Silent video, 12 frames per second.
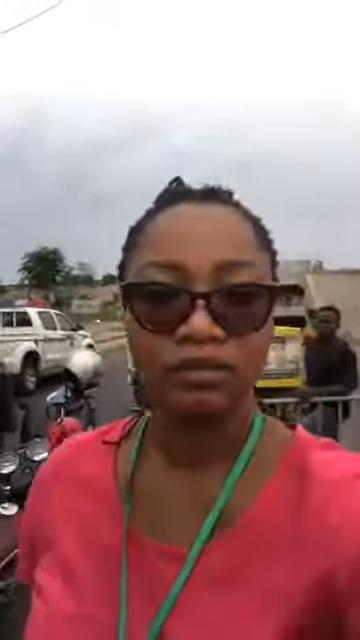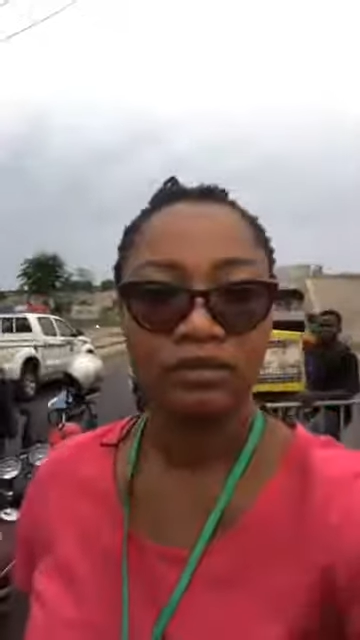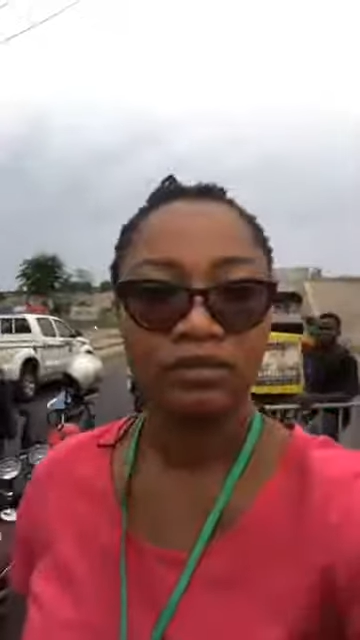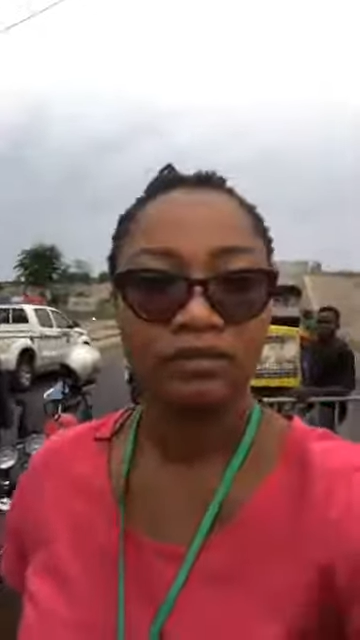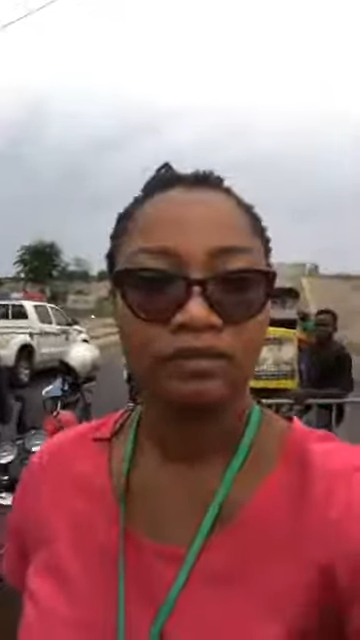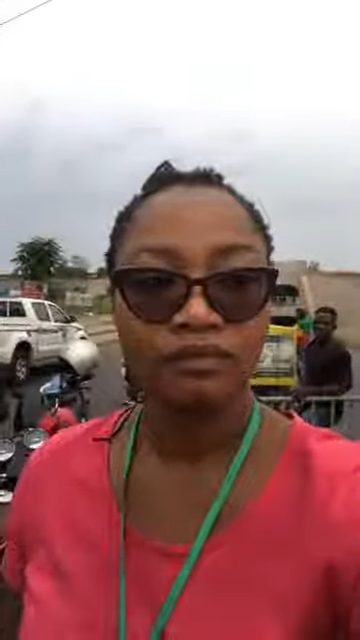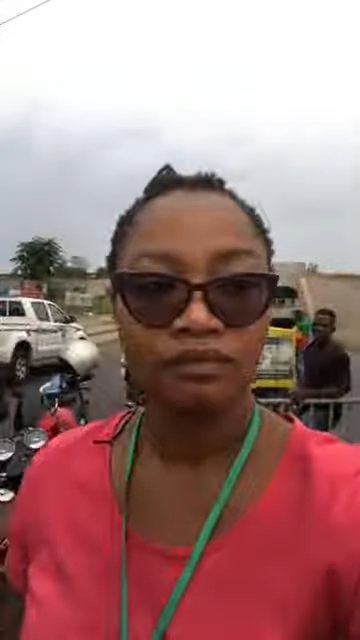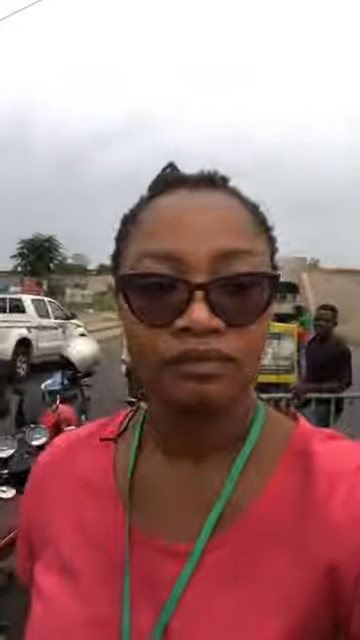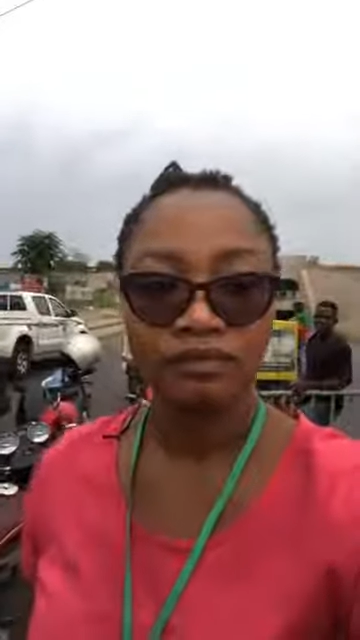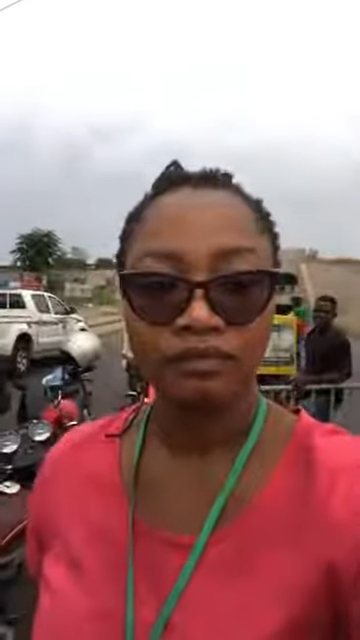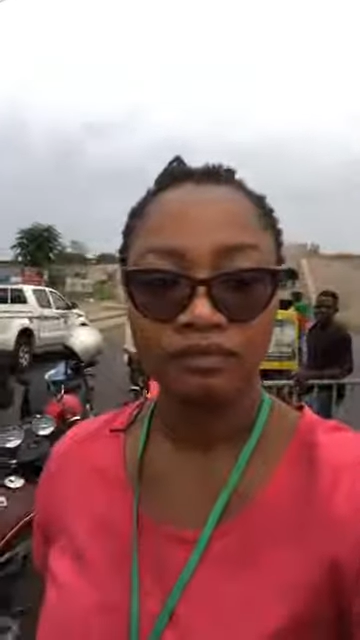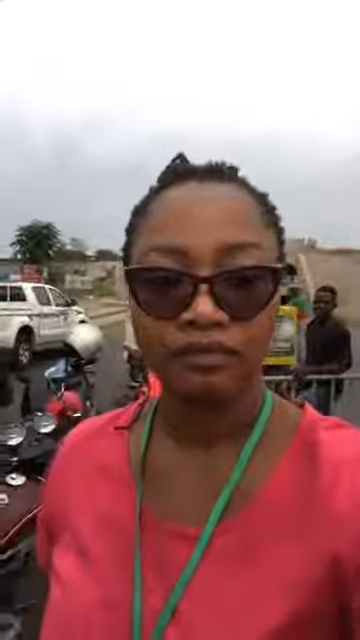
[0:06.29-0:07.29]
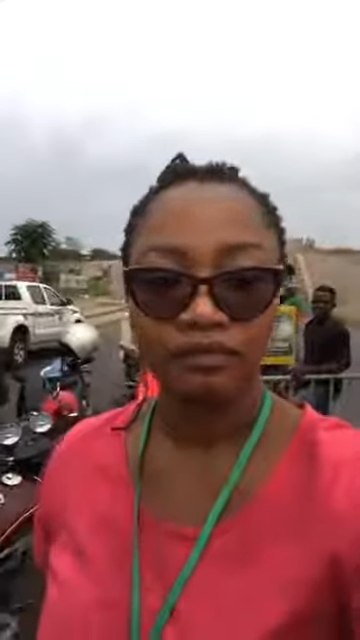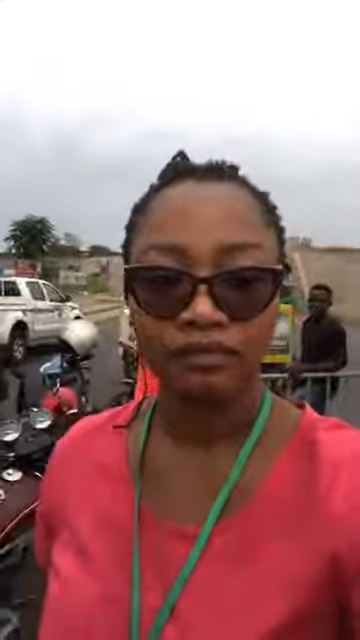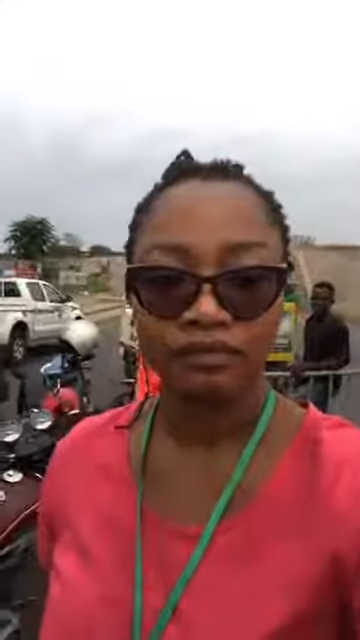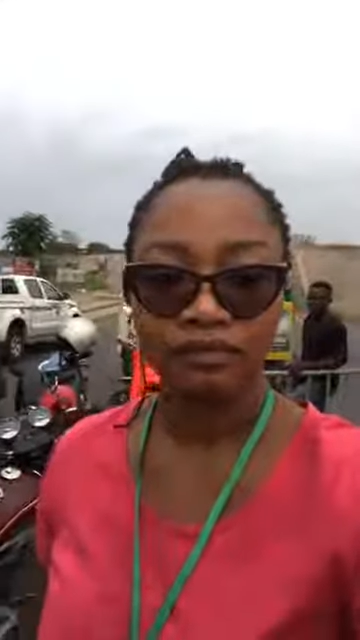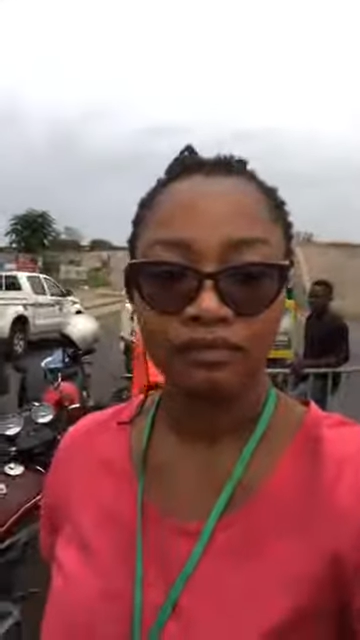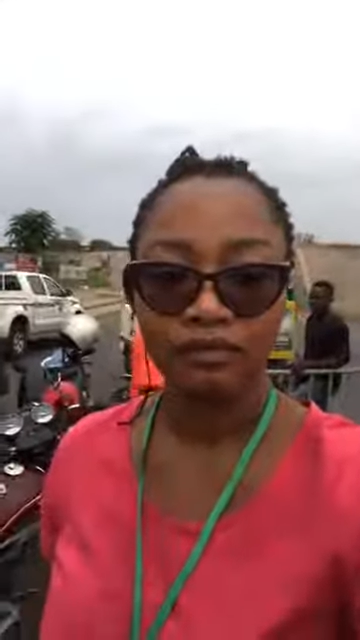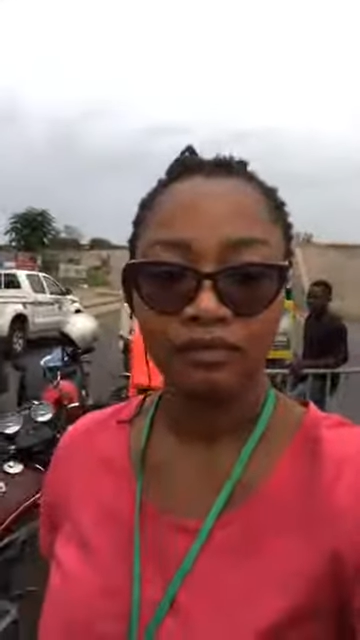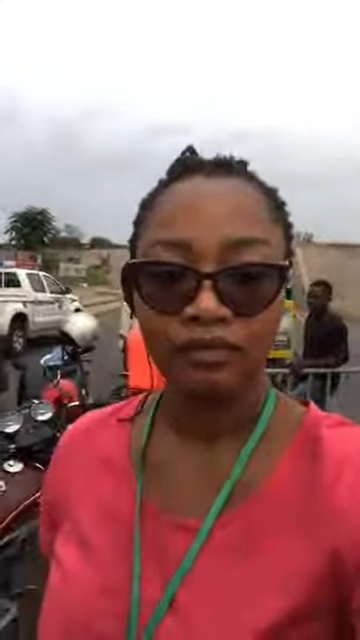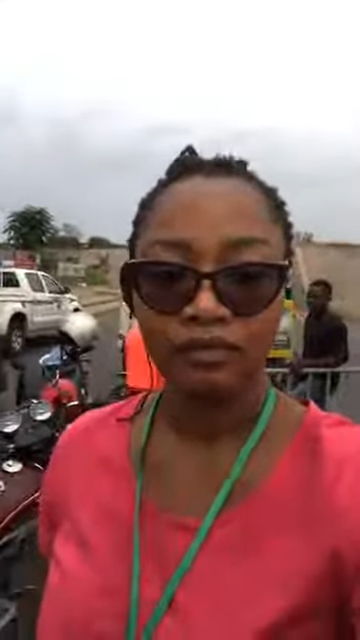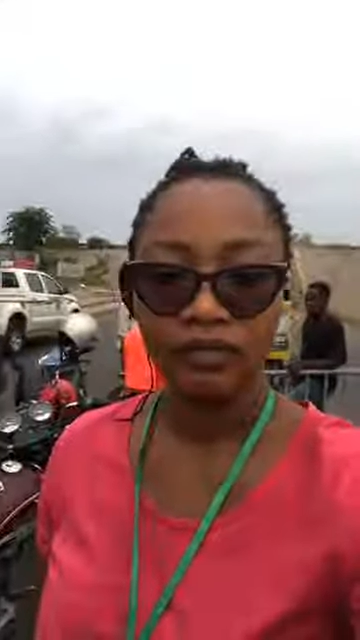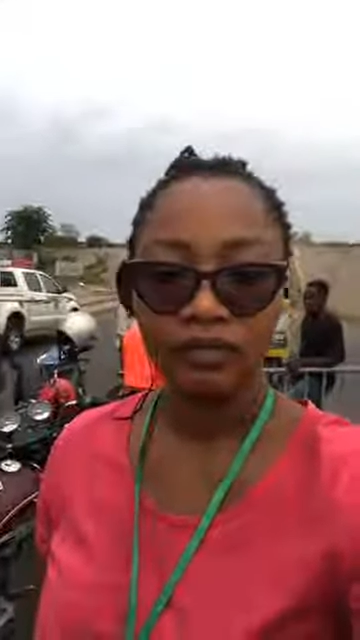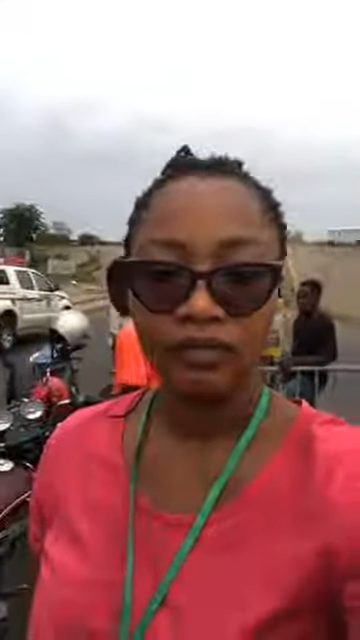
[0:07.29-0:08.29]
Now you're saying the permit is supposed to be an ID,
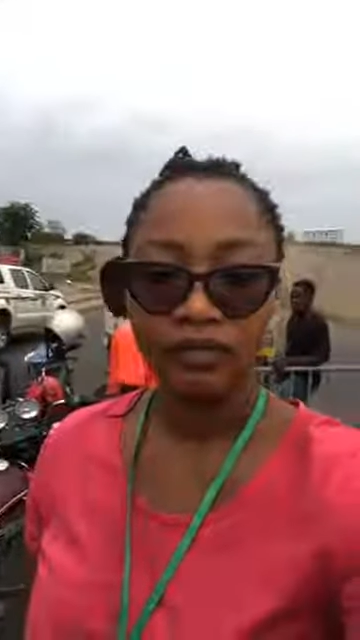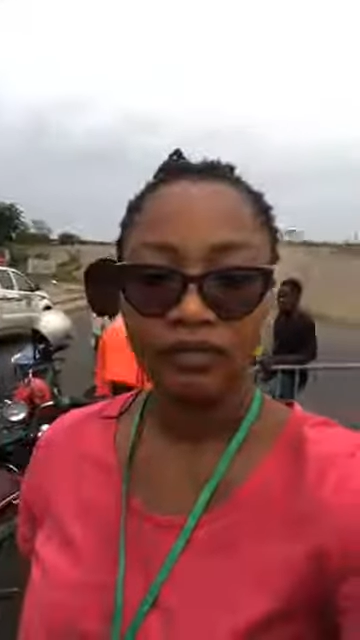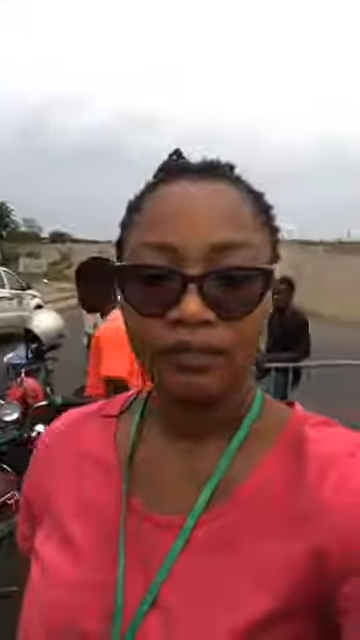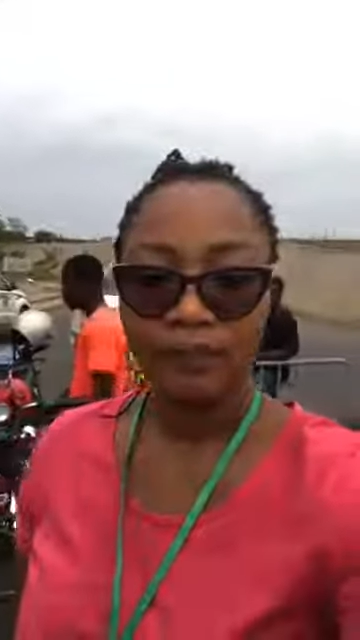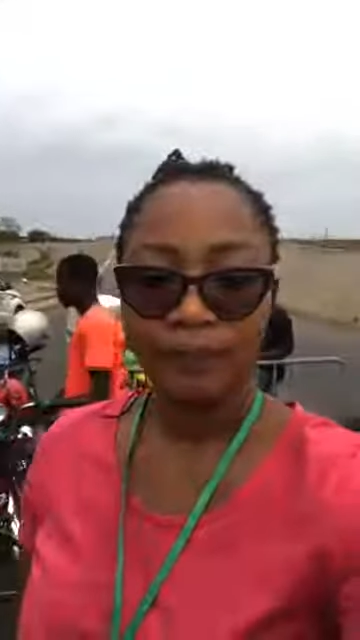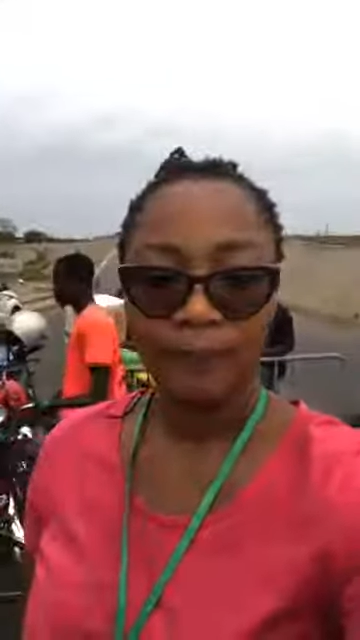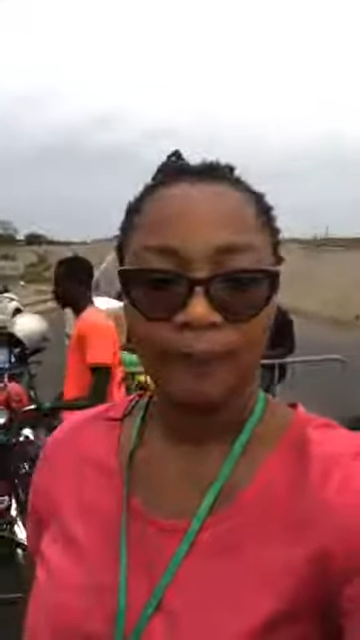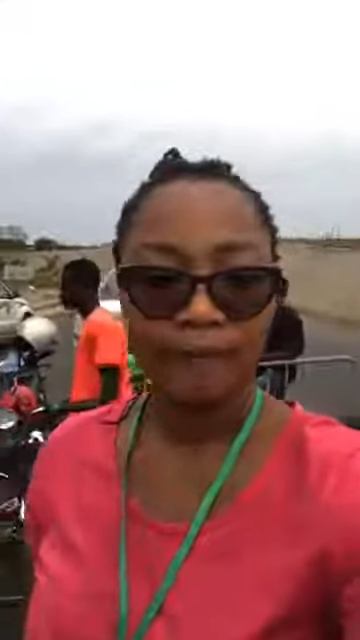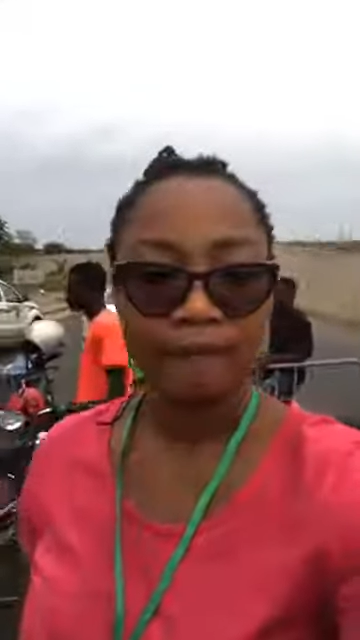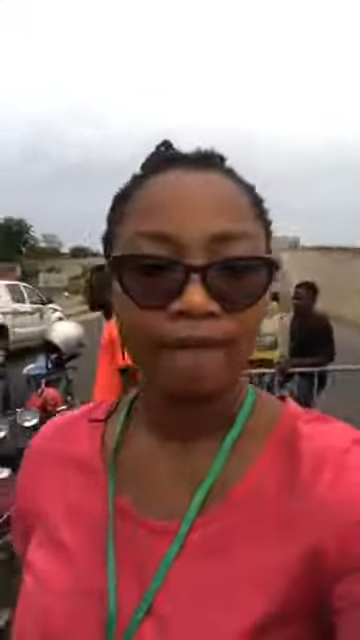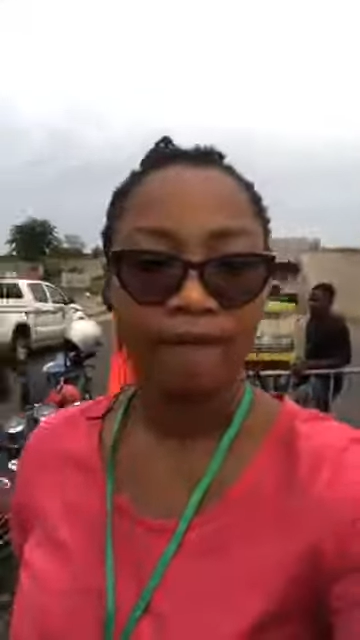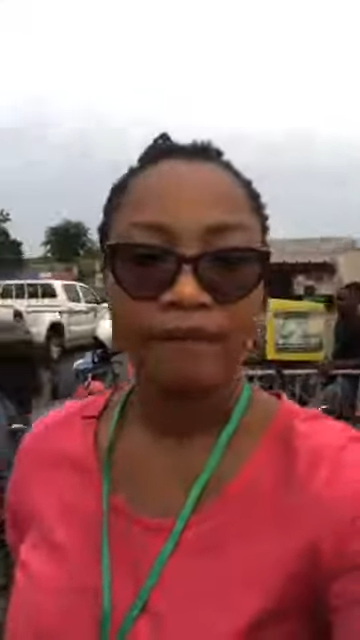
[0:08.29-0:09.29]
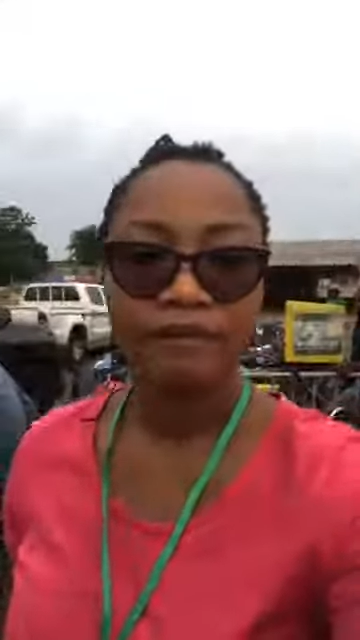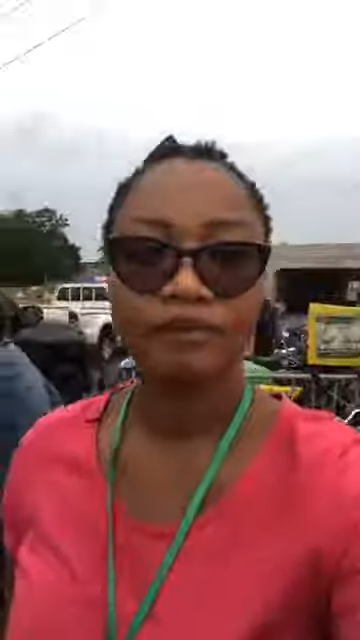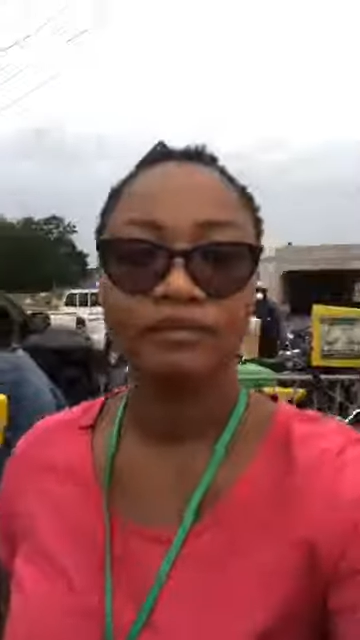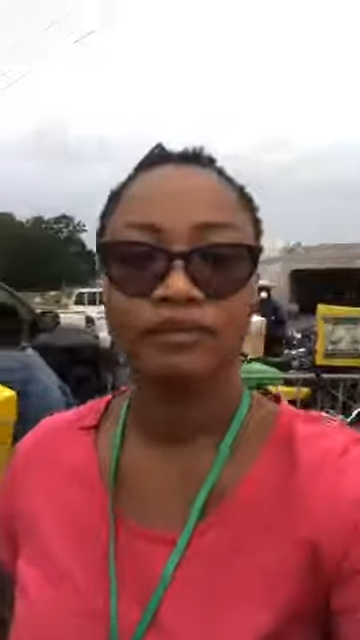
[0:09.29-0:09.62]
and the ID should be colored.